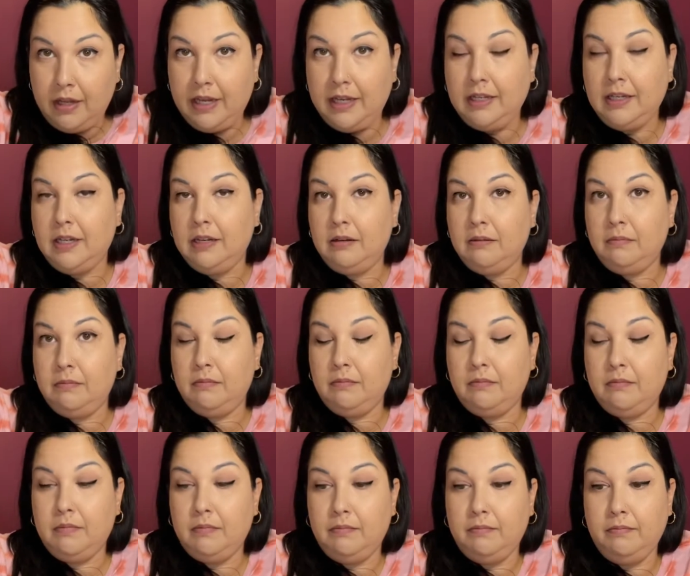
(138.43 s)
it can
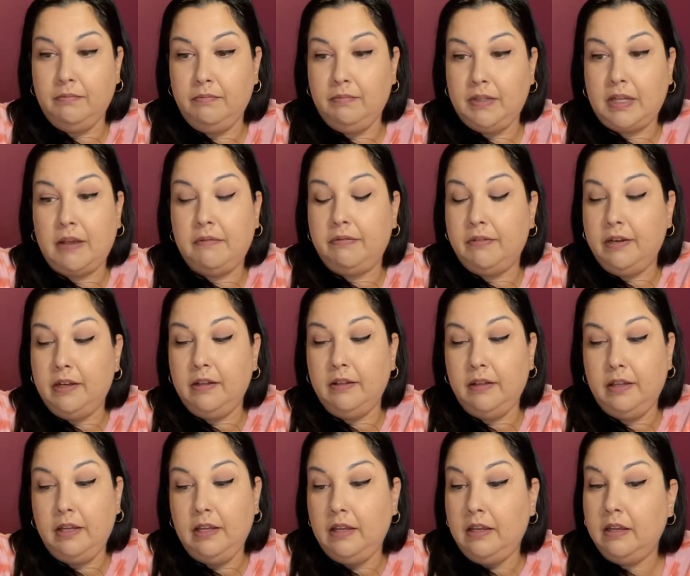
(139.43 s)

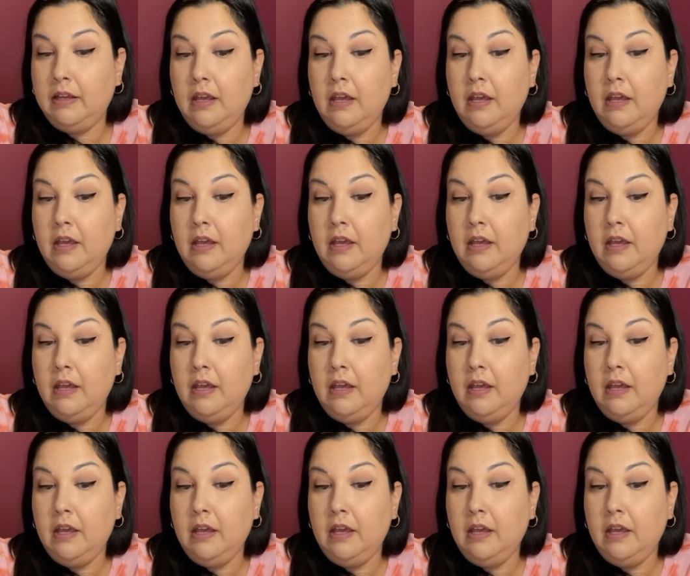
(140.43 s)
definitely